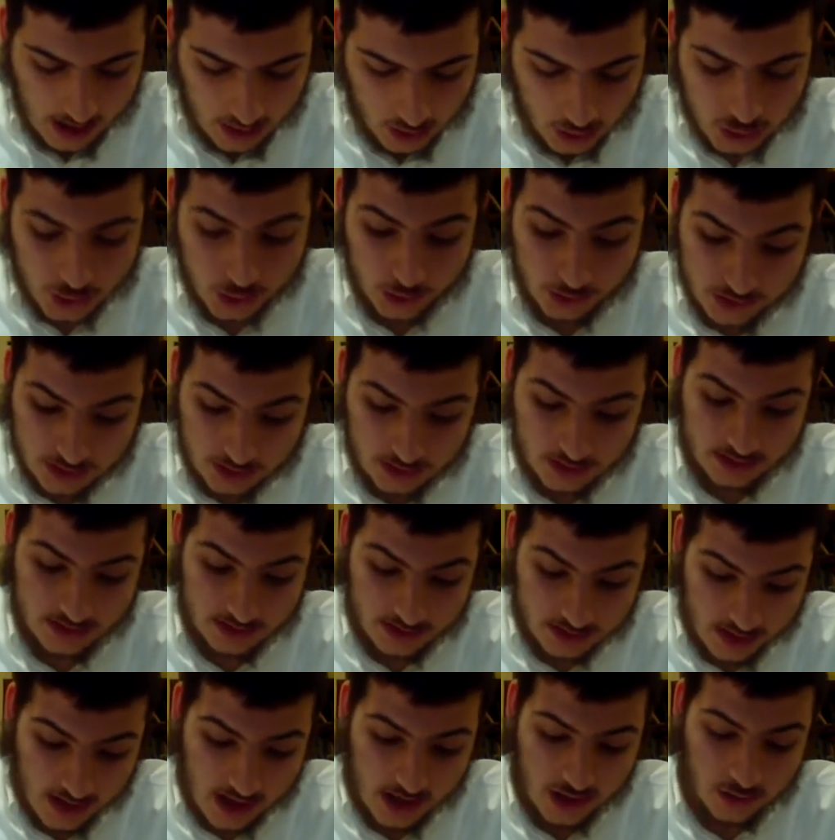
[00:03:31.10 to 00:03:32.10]
and also
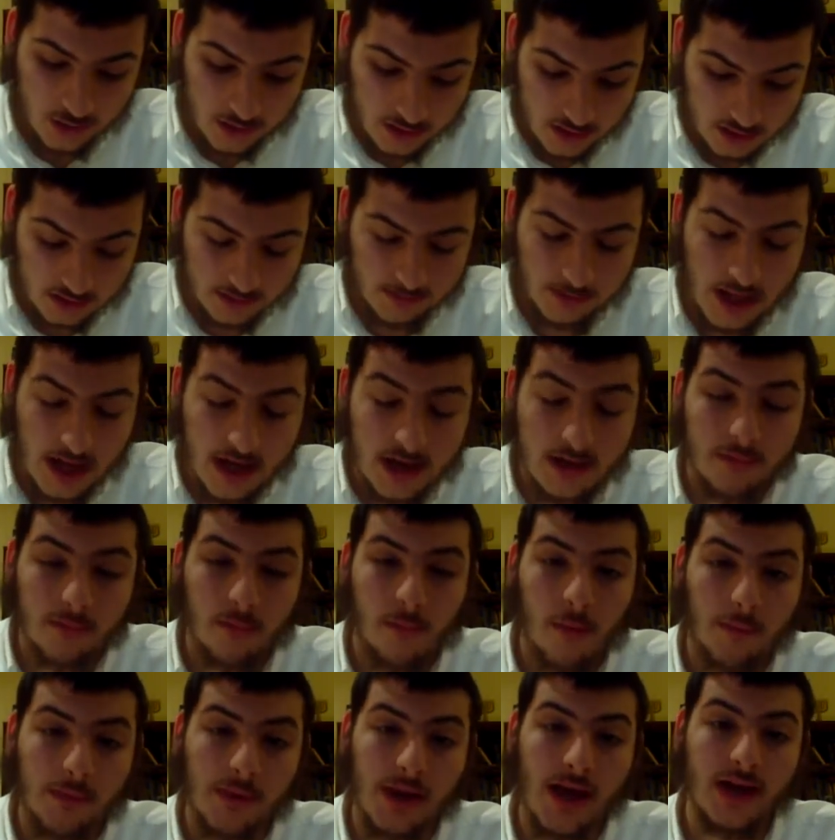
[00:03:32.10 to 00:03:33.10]
to today, you can
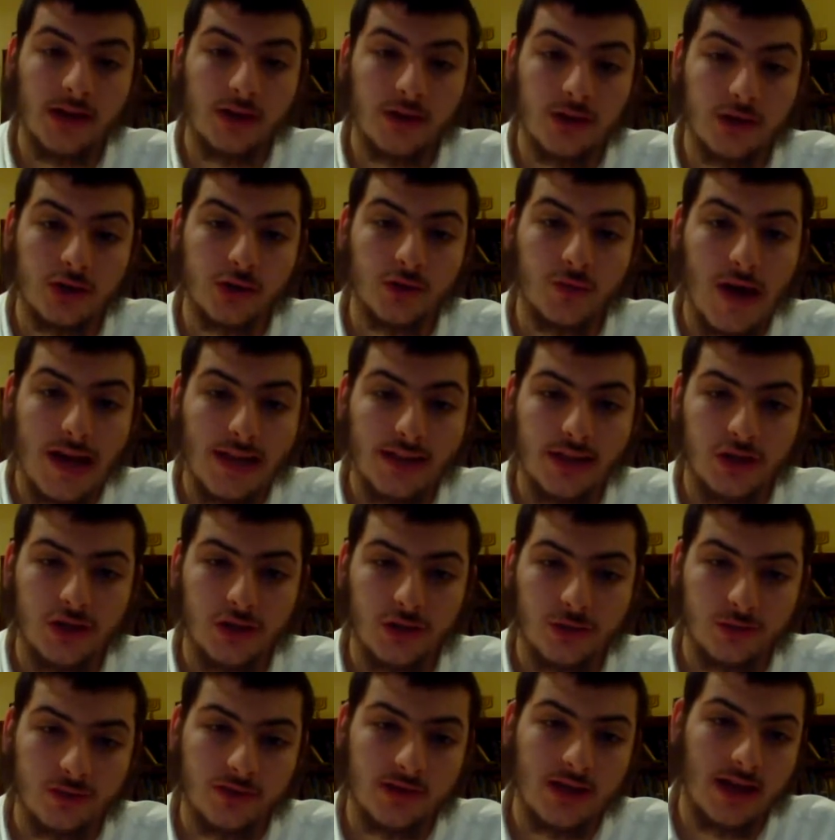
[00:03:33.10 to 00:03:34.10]
apply to Israeli
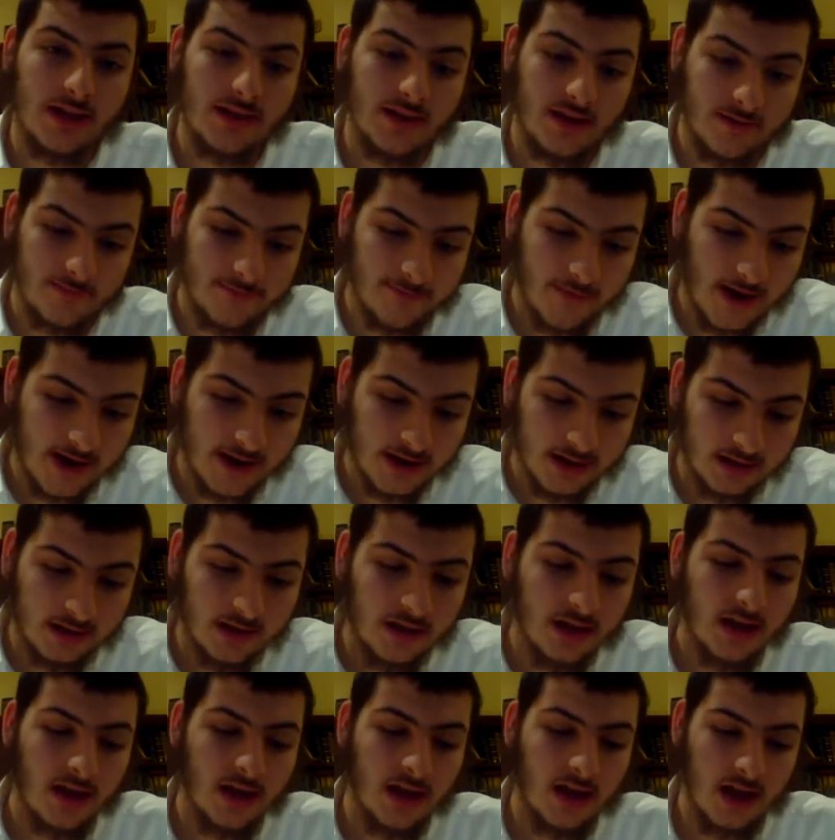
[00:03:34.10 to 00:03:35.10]
Jews, that they're
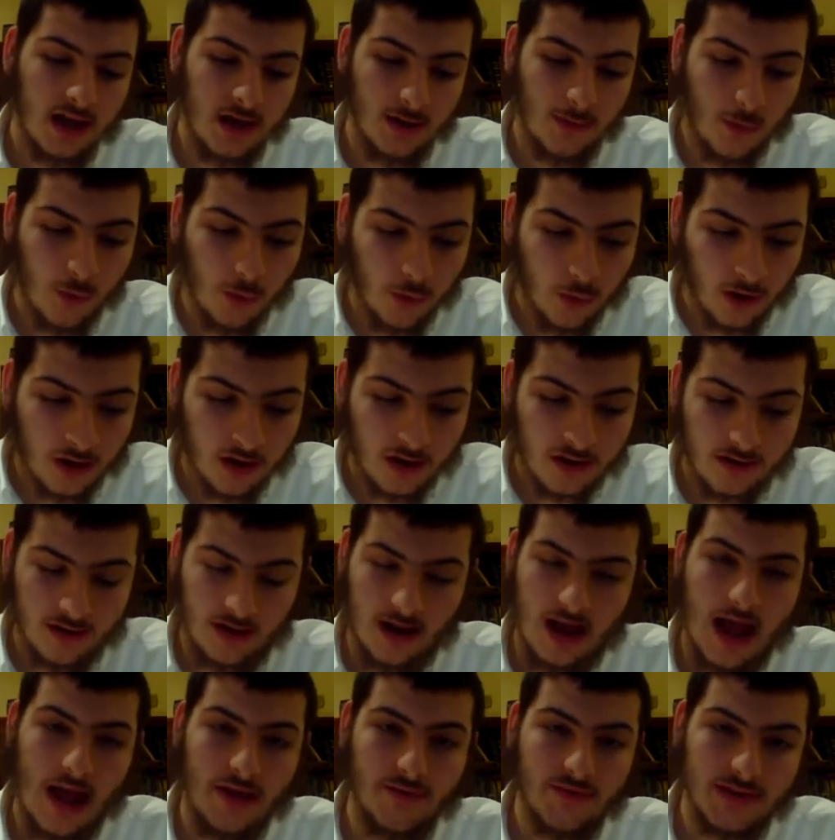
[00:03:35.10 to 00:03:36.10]
fighting in a
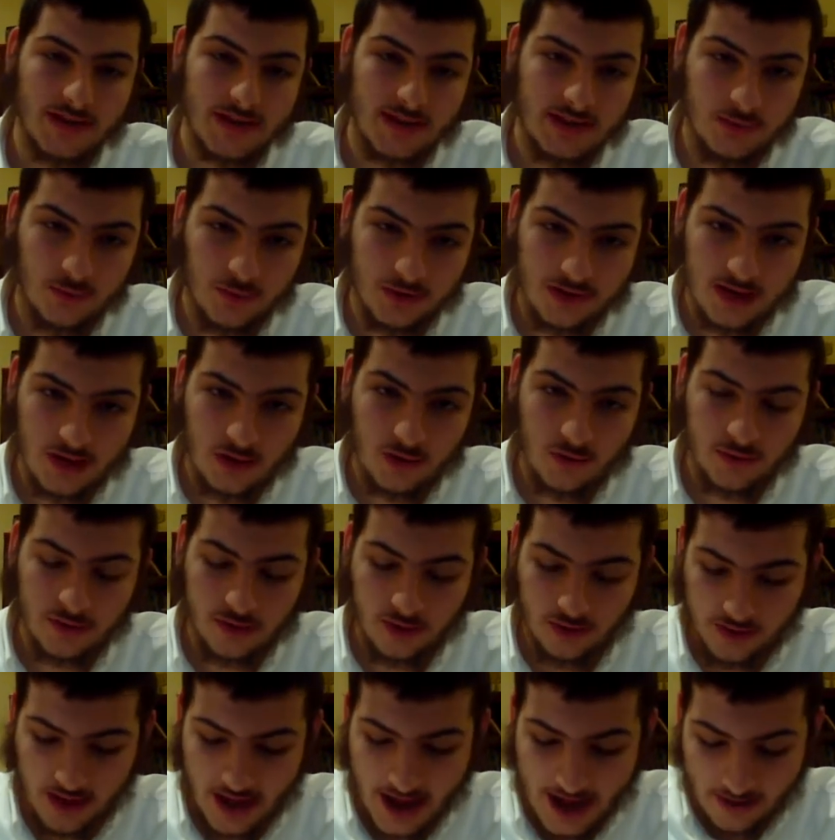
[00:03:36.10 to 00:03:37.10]
war, obviously with
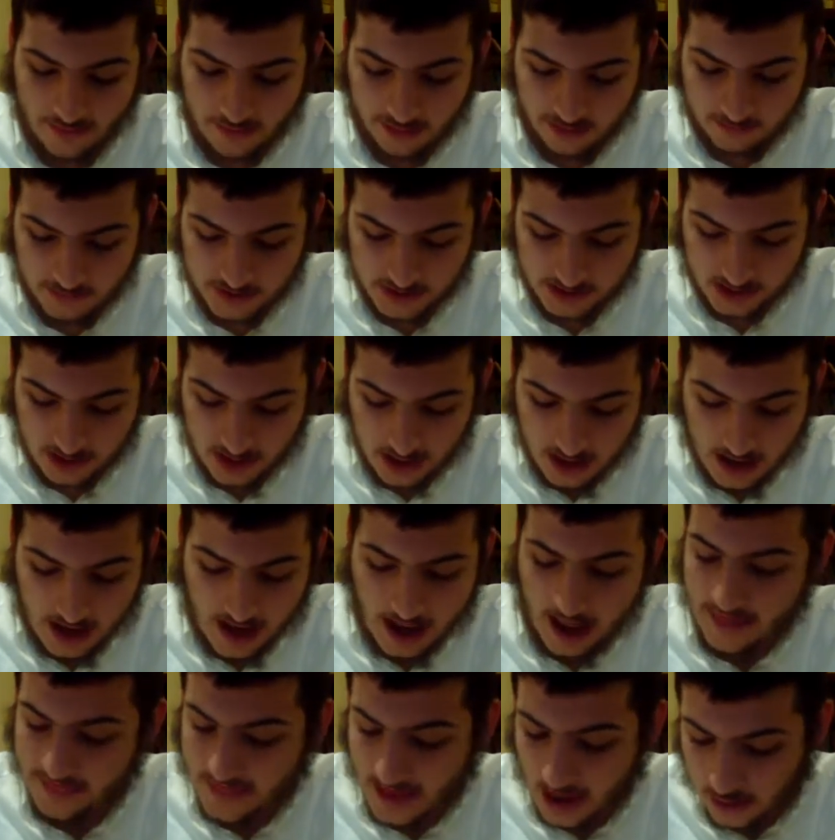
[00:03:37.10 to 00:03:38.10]
all the Arabs,
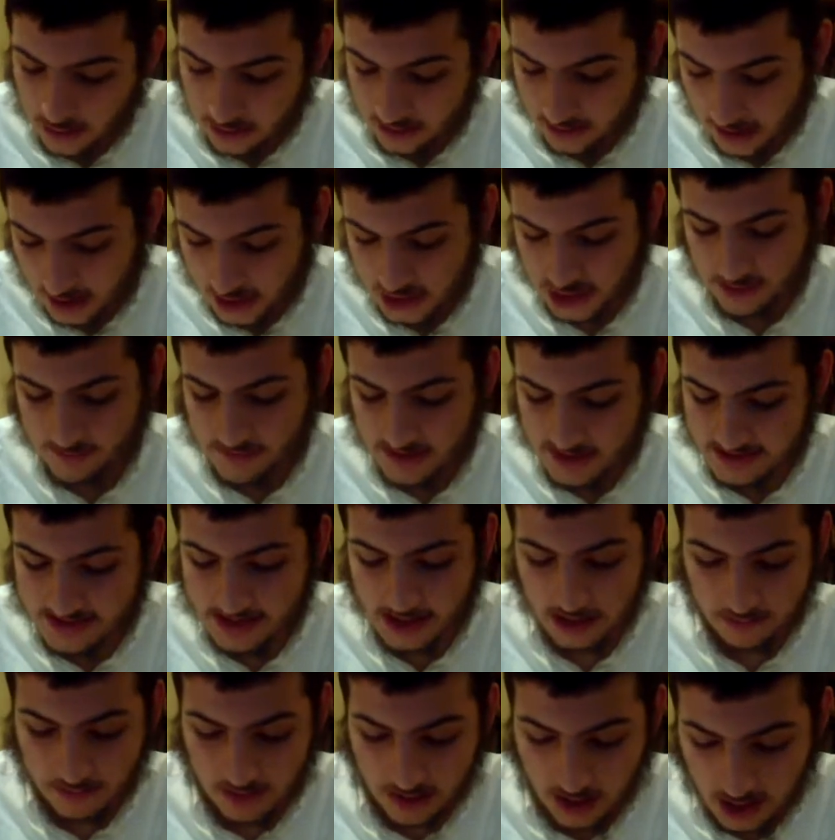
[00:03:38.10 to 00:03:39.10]
and that Hashem
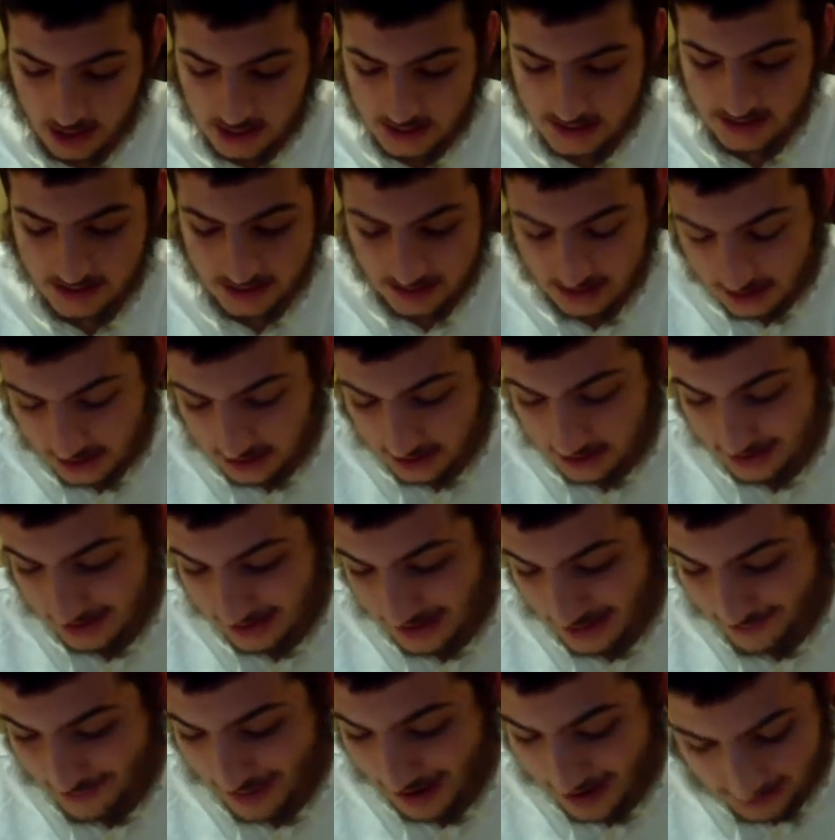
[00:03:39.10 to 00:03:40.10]
needs help. But us in
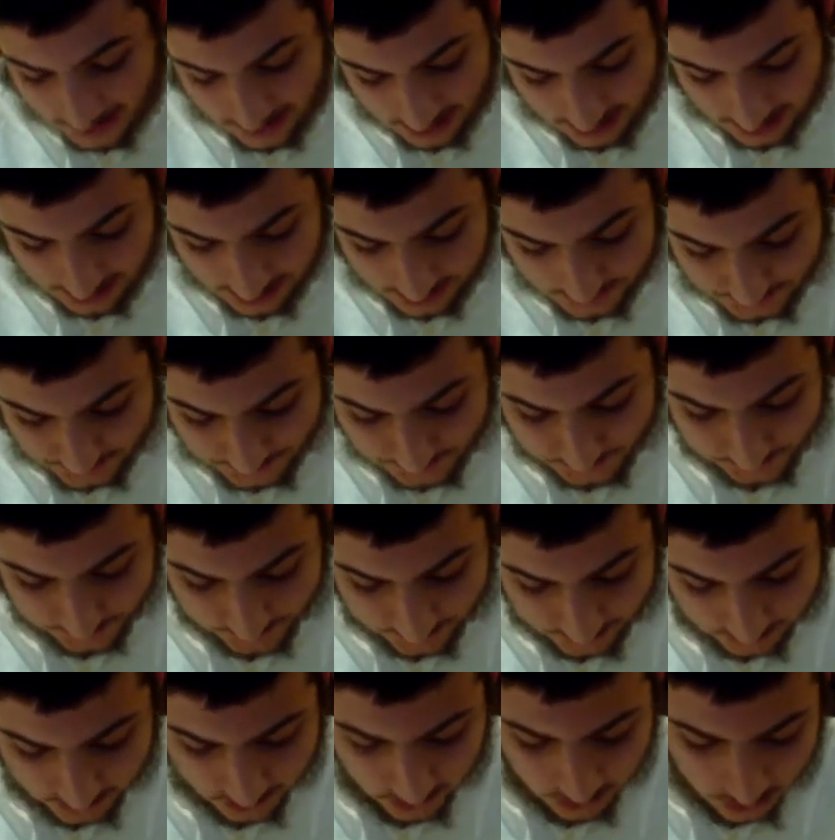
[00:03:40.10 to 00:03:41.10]
America,
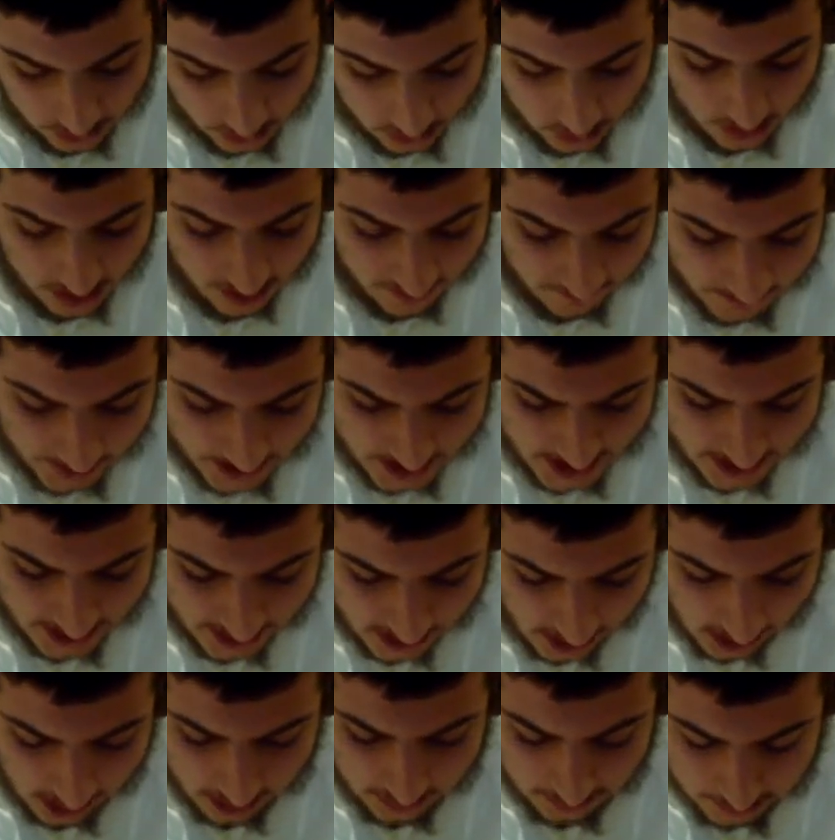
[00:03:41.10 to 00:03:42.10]
we have
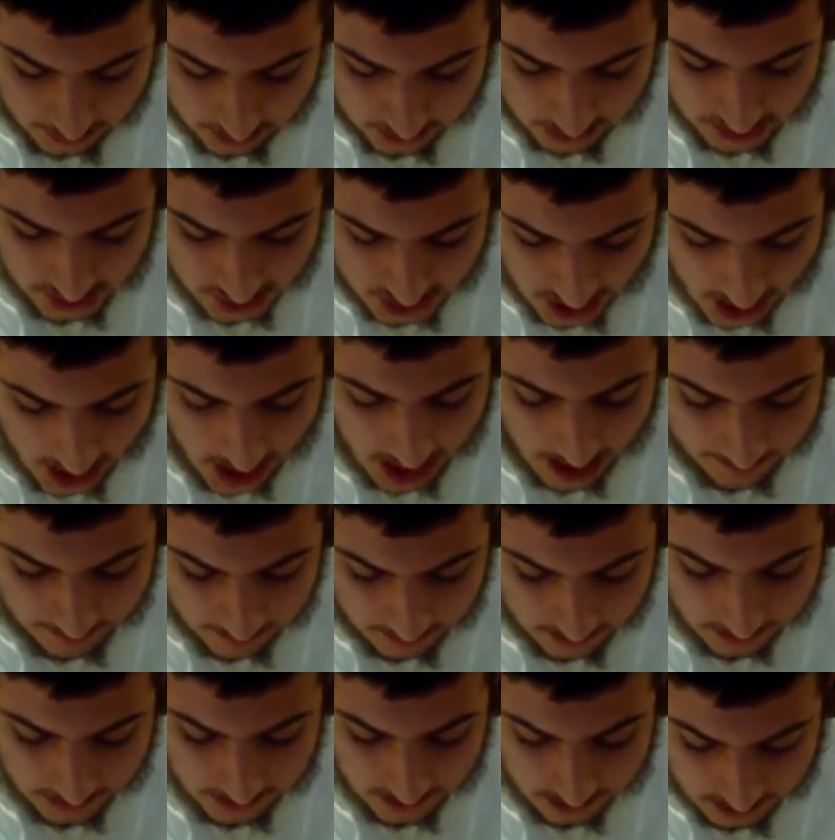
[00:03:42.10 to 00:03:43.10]
peace. Our really
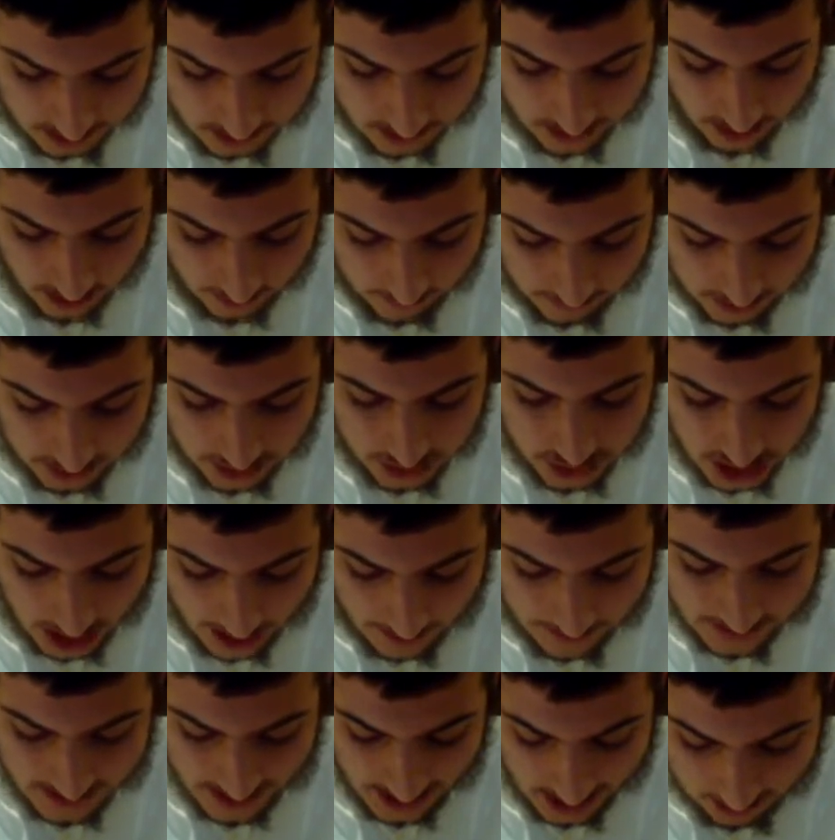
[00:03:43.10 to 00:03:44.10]
job
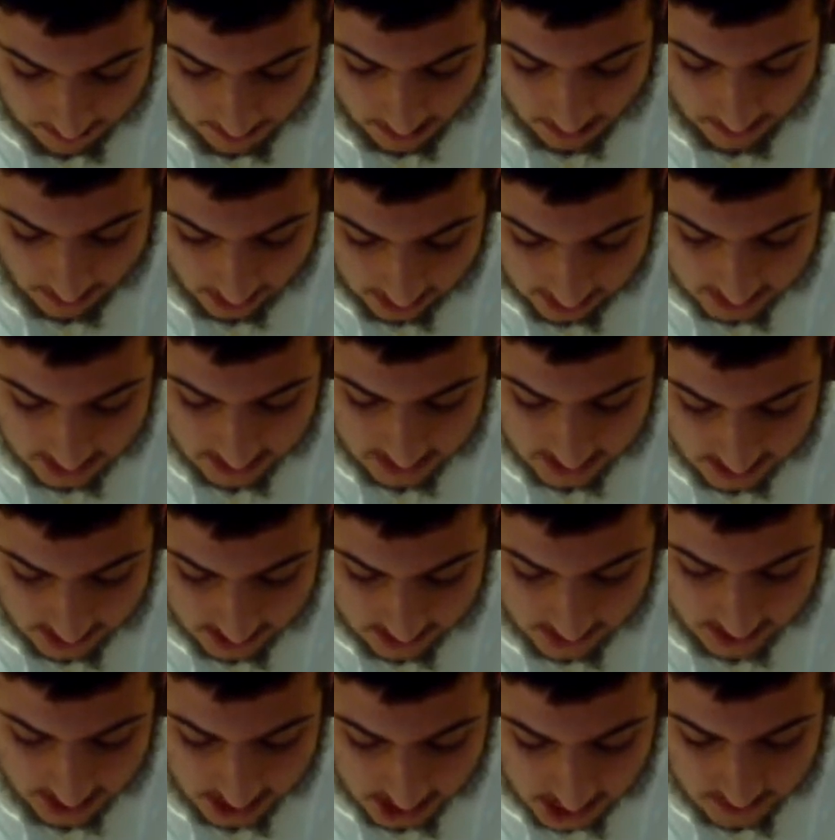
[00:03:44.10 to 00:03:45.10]
to help our brothers and
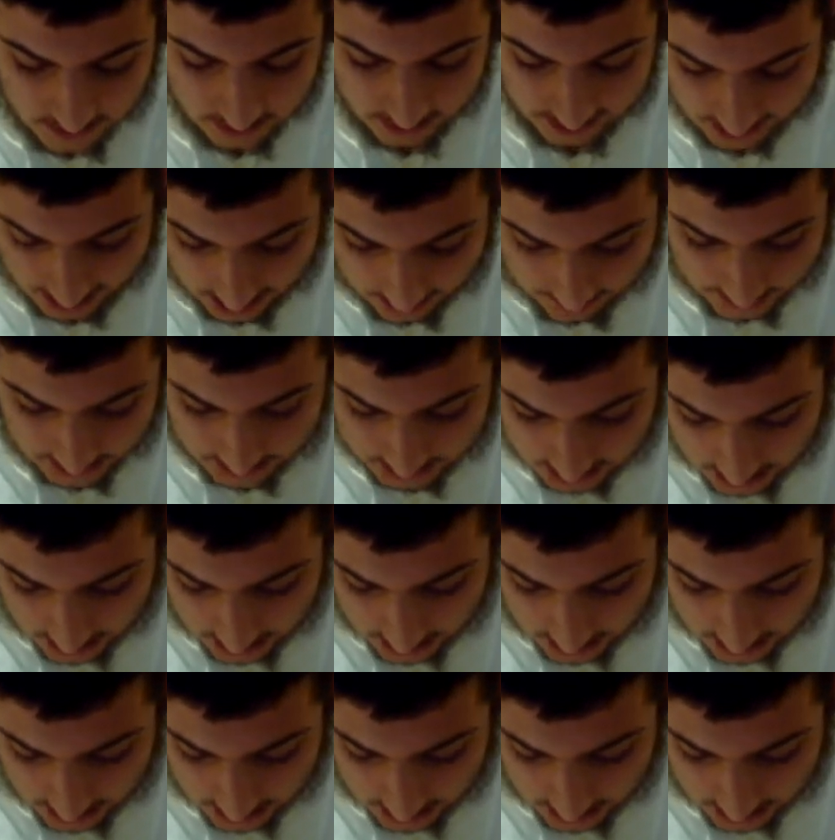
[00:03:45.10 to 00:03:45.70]
sisters in Israel, to help